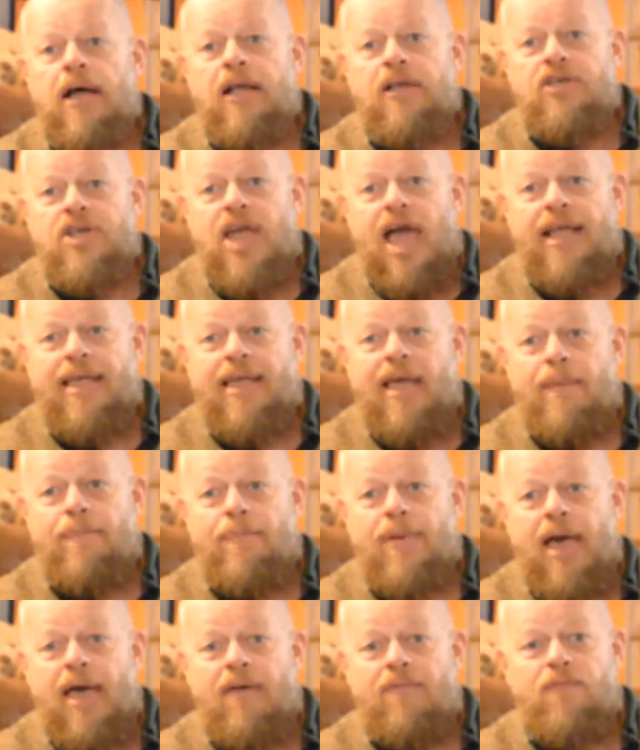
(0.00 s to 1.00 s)
Jack Kemp
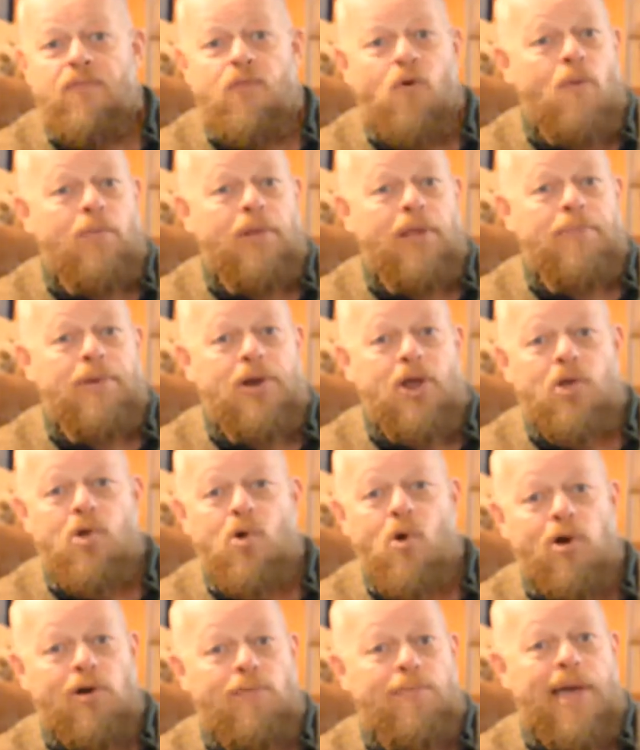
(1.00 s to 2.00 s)
had formerly been a
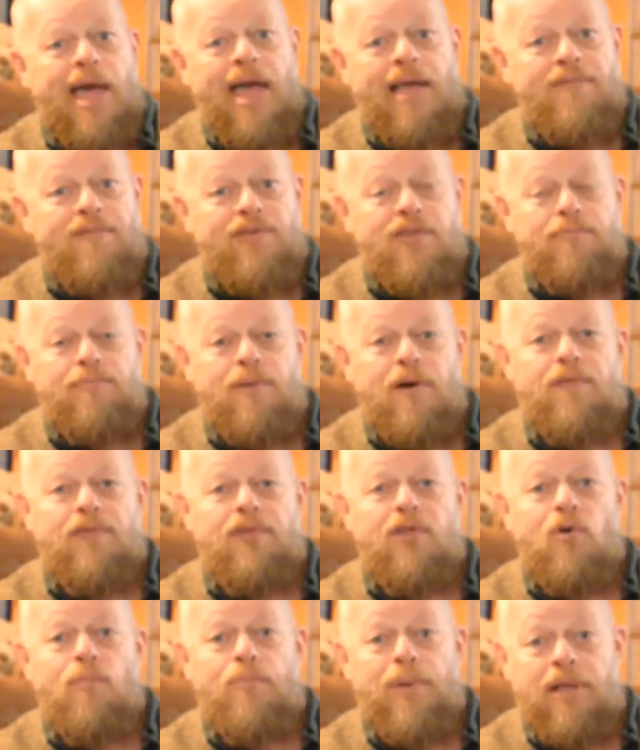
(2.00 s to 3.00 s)
quarterback for the
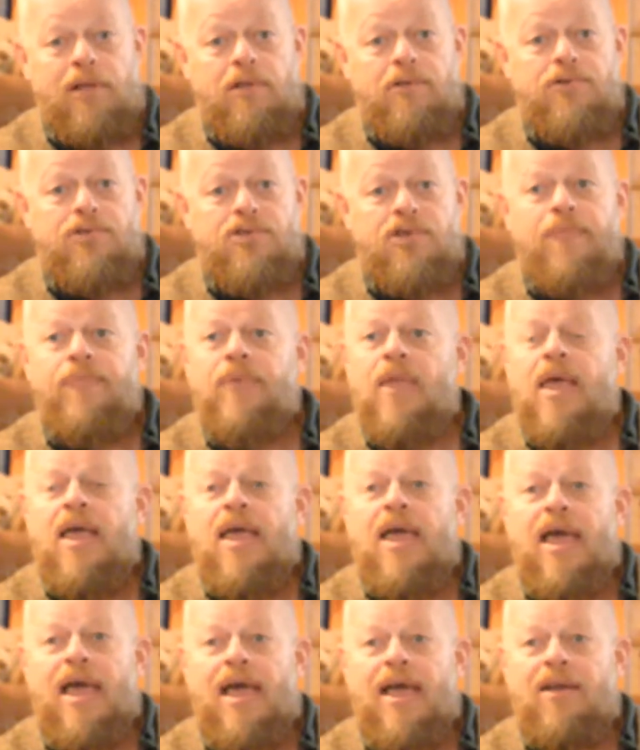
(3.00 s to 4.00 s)
Buffalo Bills
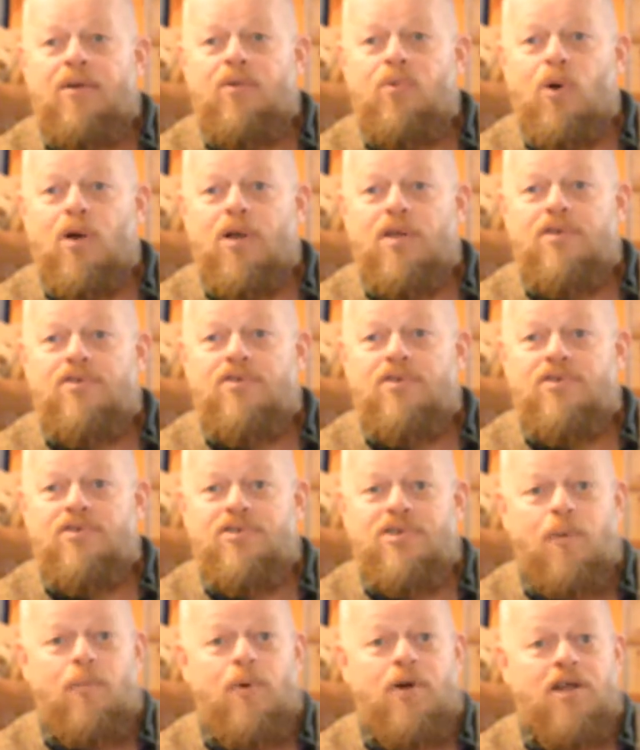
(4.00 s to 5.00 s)
and was
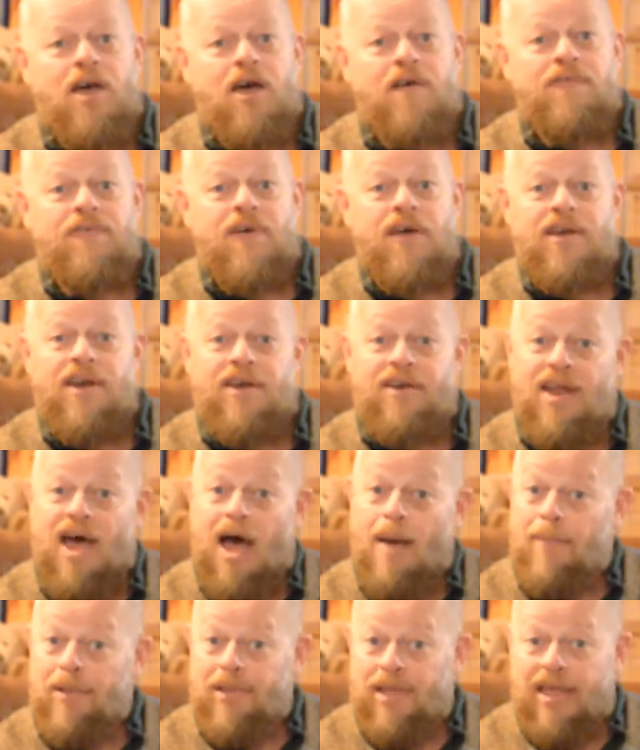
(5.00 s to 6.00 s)
somewhat of an
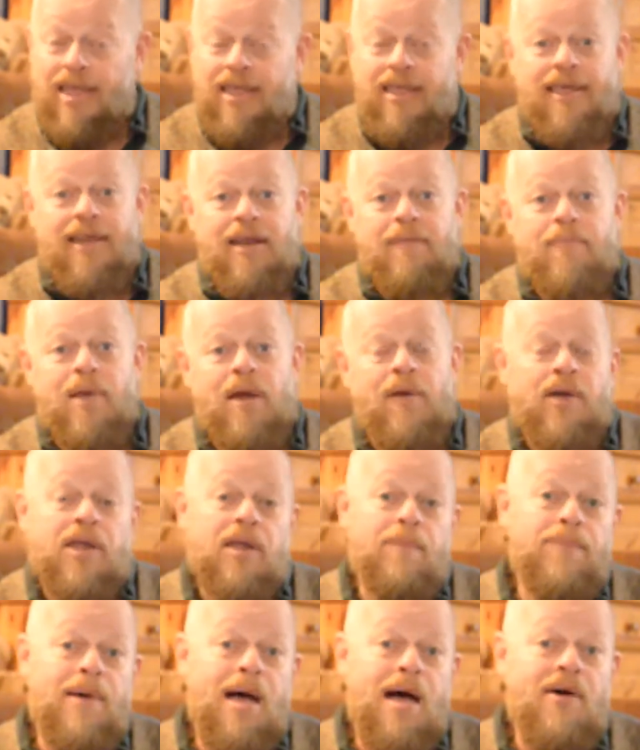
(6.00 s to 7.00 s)
anomaly in
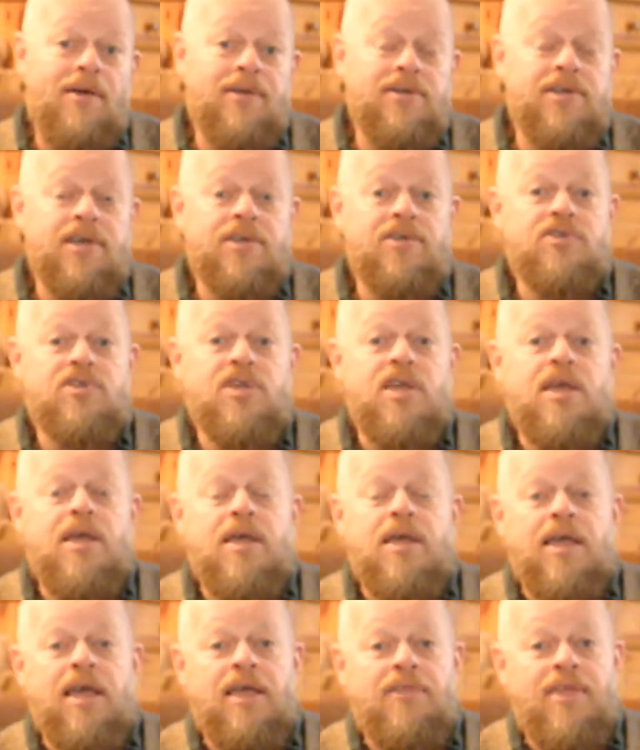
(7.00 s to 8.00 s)
American politics
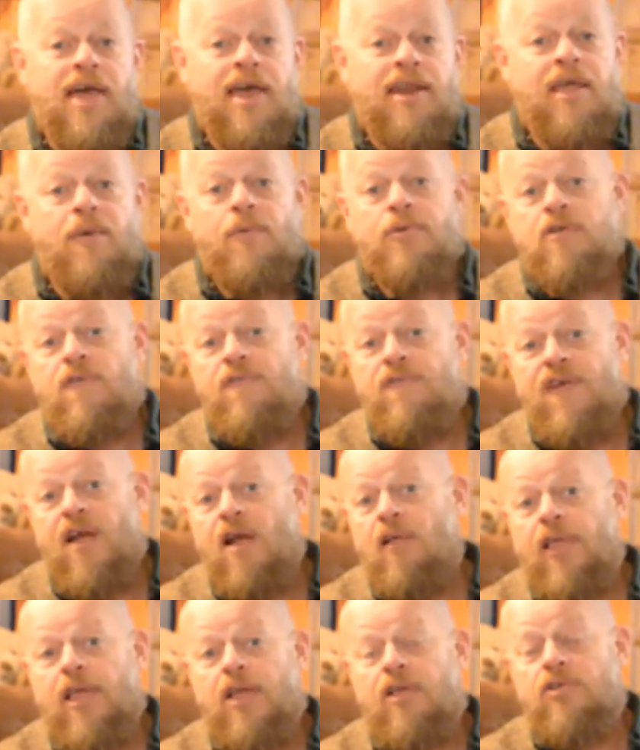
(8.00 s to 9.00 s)
in that he was a
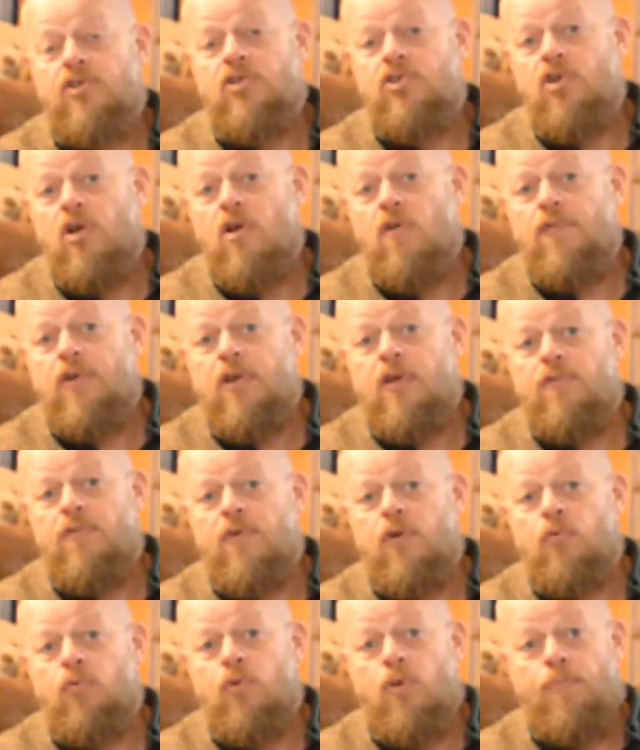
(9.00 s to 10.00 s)
fairly conservative
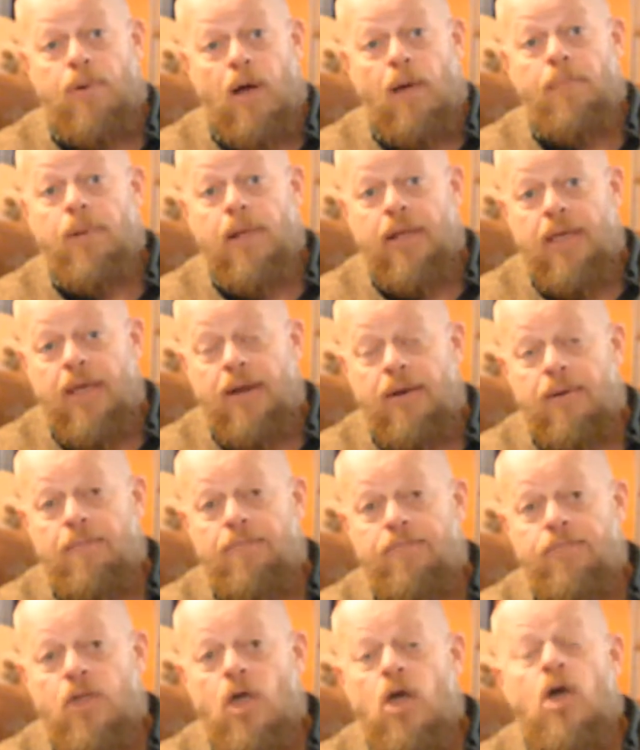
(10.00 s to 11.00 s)
Republican
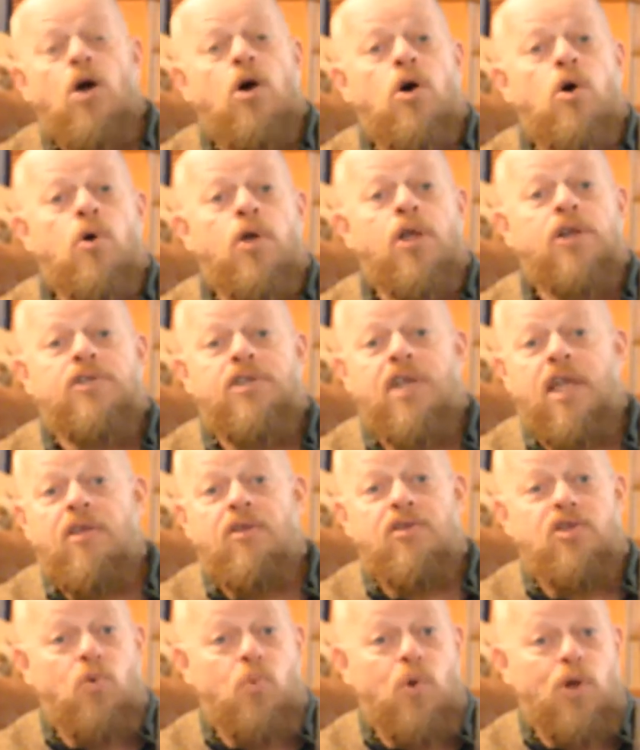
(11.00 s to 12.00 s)
who
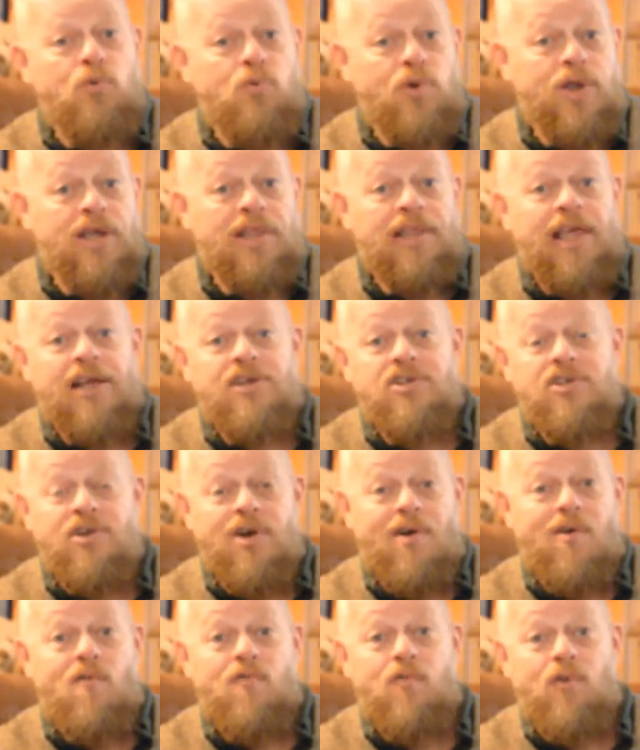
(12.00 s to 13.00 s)
continued to win re-election
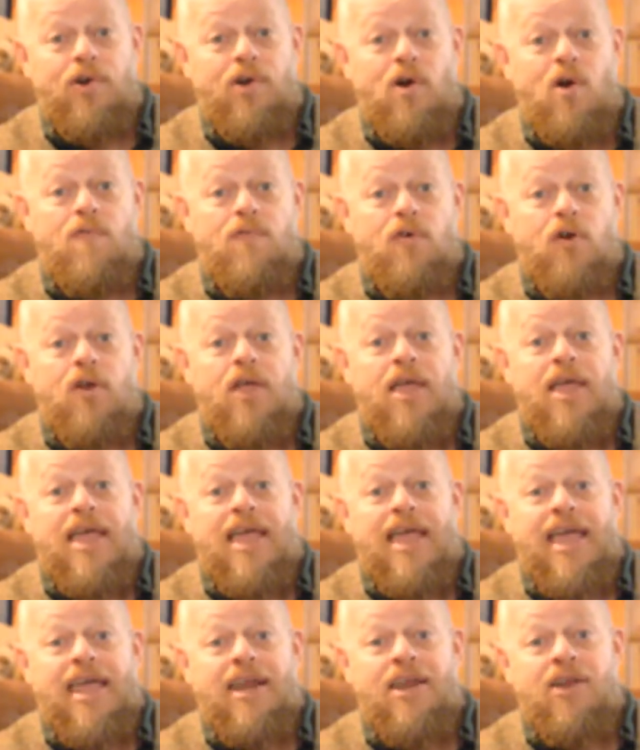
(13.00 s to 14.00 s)
over and over
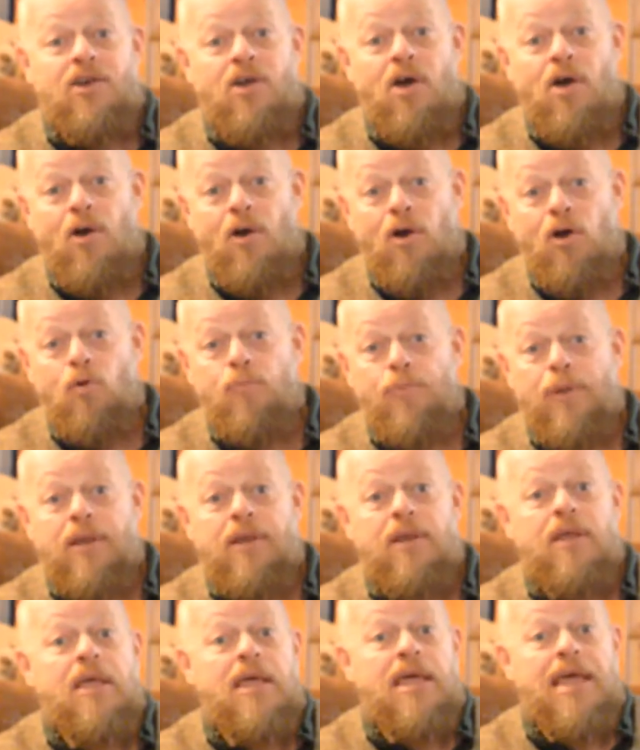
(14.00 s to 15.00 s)
in an
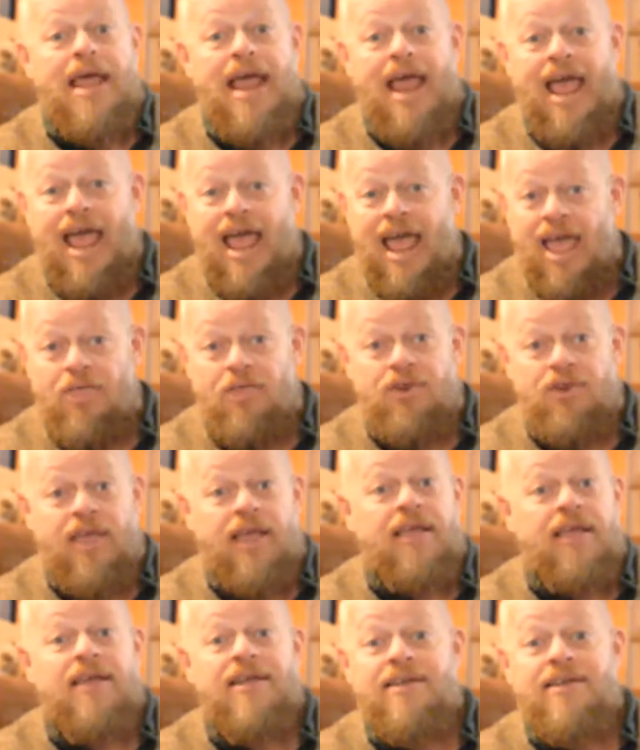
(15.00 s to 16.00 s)
urban,
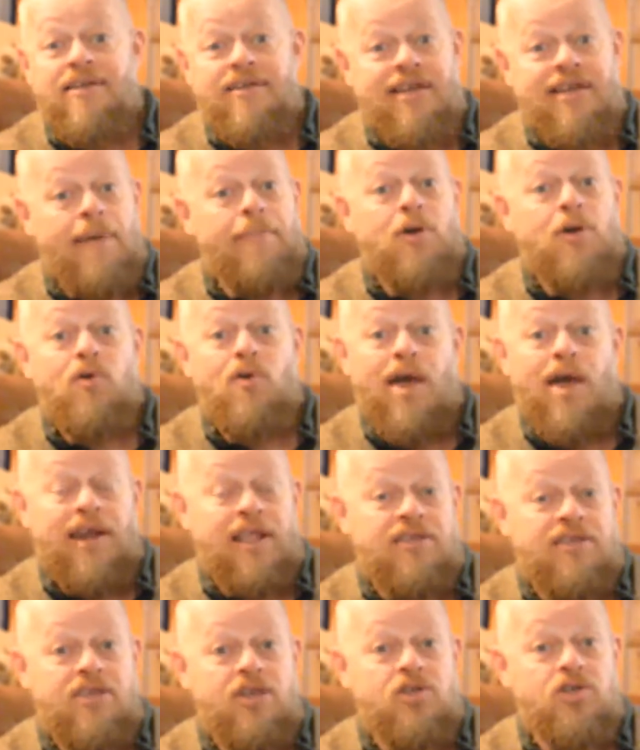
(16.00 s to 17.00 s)
ethnic,
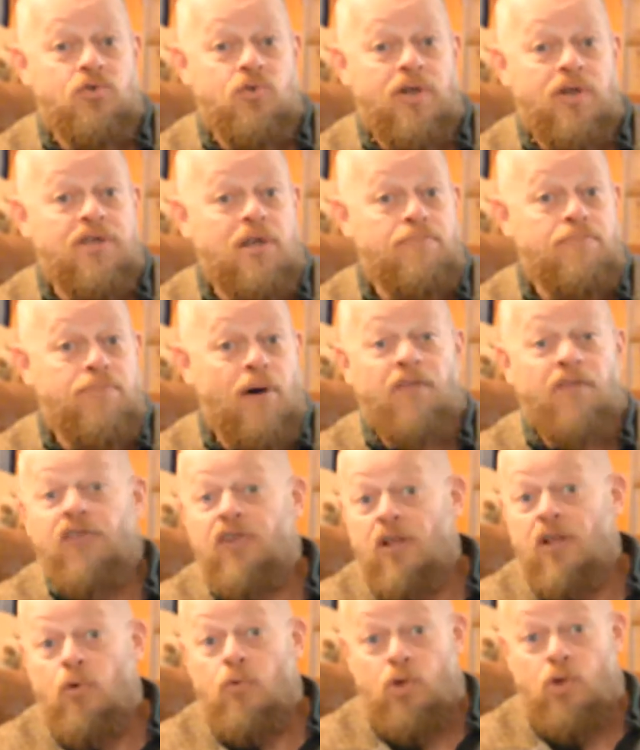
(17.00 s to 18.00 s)
Democratic district in
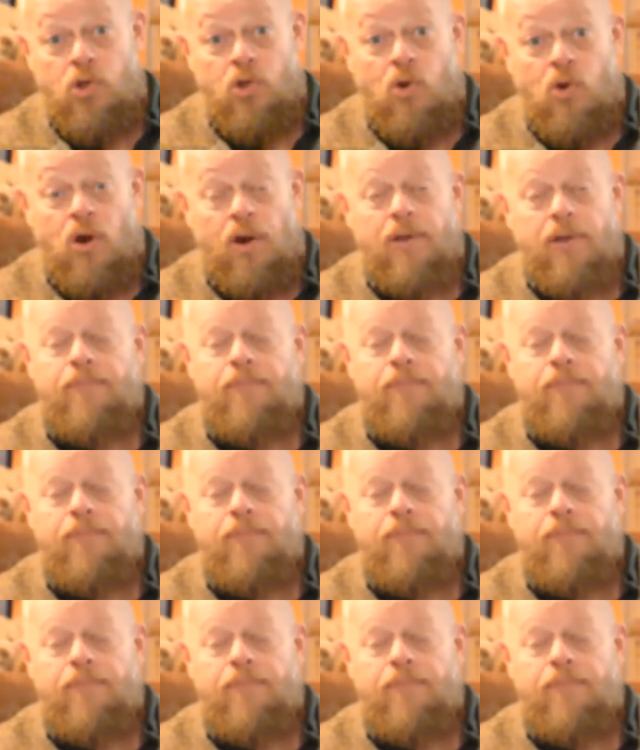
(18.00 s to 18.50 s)
Buffalo, New York.